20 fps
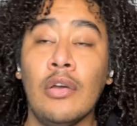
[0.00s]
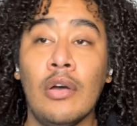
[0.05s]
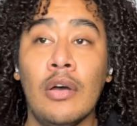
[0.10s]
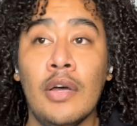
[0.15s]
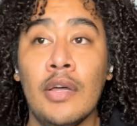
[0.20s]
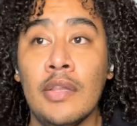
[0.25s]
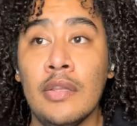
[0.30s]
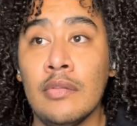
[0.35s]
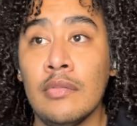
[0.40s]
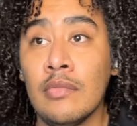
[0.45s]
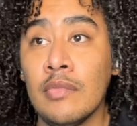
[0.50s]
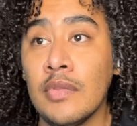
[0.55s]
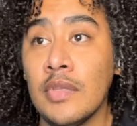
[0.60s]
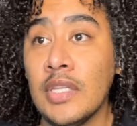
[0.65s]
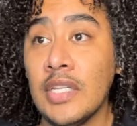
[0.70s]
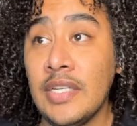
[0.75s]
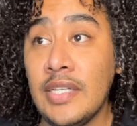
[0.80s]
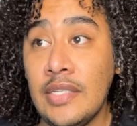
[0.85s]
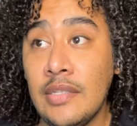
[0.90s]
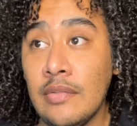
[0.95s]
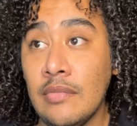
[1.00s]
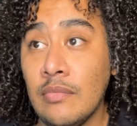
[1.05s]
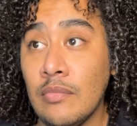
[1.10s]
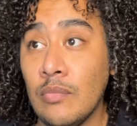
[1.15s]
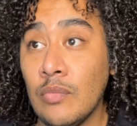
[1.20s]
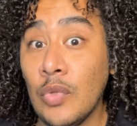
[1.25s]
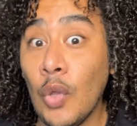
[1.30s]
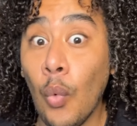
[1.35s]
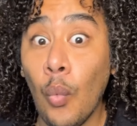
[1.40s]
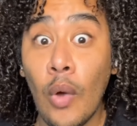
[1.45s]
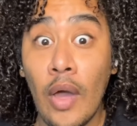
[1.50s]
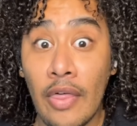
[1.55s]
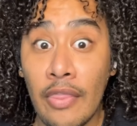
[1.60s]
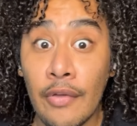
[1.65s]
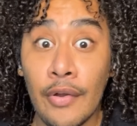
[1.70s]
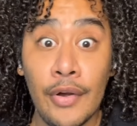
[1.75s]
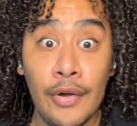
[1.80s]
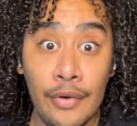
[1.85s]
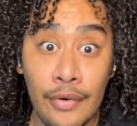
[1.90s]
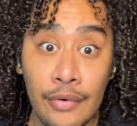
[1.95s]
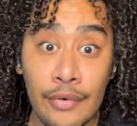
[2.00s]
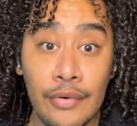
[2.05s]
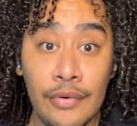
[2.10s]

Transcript: on the weather